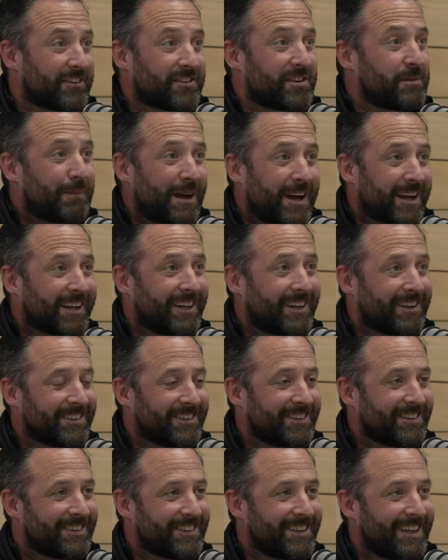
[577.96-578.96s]
sit back
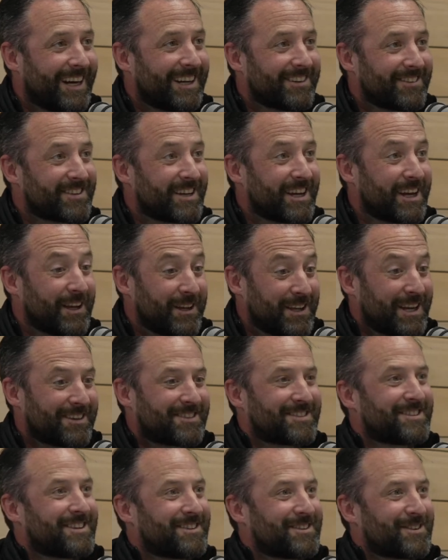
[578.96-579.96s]
and say,
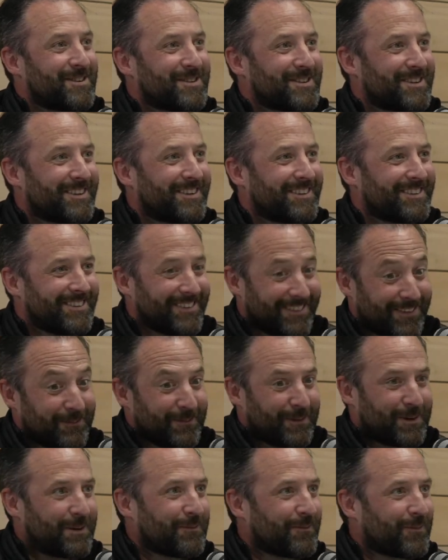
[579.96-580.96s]
yes, it's going to,
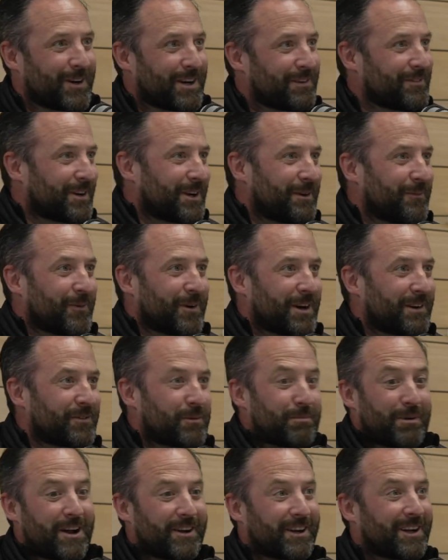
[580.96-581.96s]
whatever
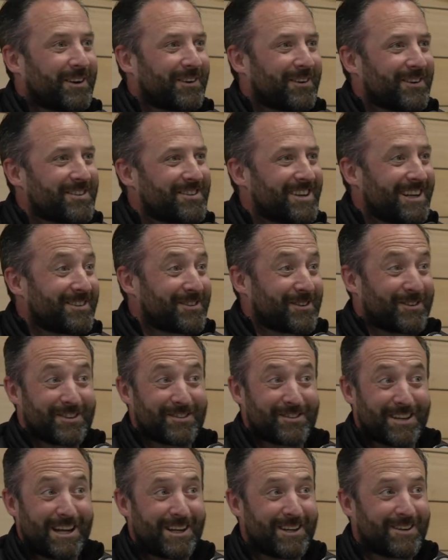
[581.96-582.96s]
product I'm going to sell, it's going to
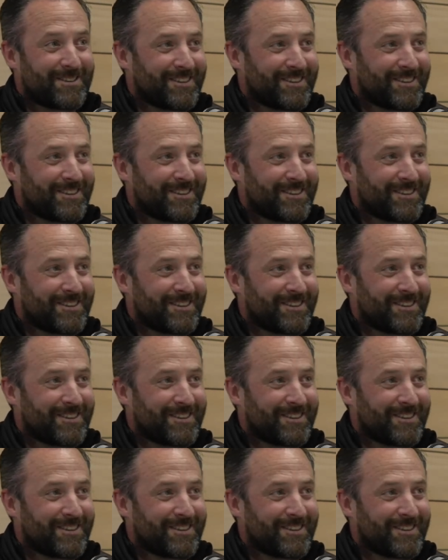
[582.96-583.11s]
sell now.